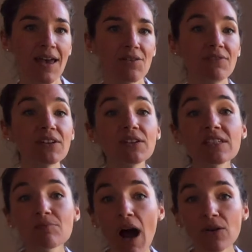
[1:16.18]

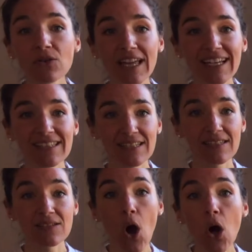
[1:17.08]
Various models
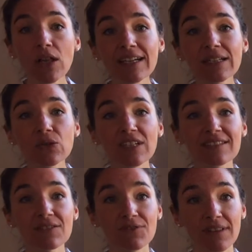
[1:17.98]
exist, all including
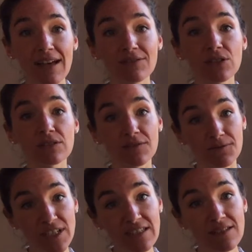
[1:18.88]
different levels
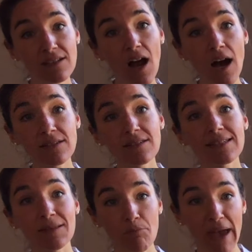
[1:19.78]
of risk, costs,
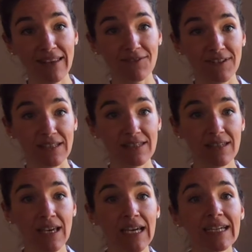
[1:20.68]
and benefits.
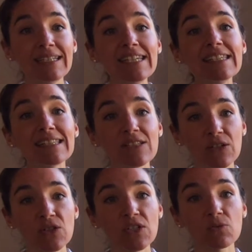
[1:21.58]
These in
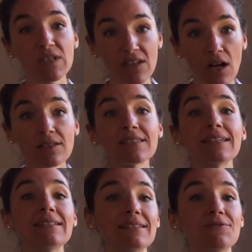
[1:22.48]
turn result
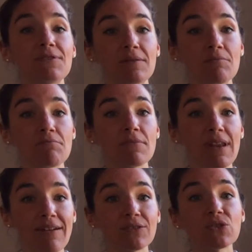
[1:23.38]
in different
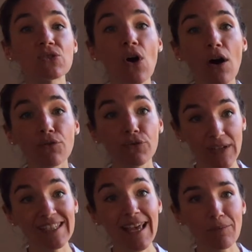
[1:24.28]
levels of
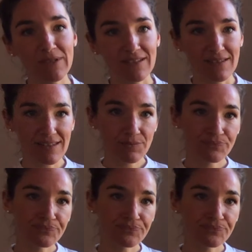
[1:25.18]
acceptance.